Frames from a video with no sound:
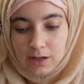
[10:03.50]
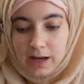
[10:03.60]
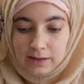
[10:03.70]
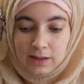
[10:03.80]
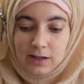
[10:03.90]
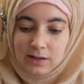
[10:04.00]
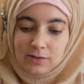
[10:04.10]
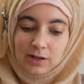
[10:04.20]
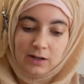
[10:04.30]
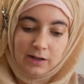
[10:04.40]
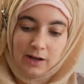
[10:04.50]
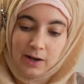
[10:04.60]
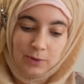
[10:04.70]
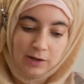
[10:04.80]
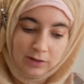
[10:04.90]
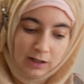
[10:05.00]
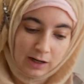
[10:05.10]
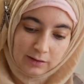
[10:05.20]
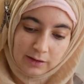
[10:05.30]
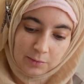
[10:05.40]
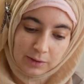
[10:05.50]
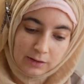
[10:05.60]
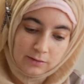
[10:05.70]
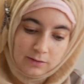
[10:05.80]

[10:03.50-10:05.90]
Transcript: at the end of it, we haven't got there, but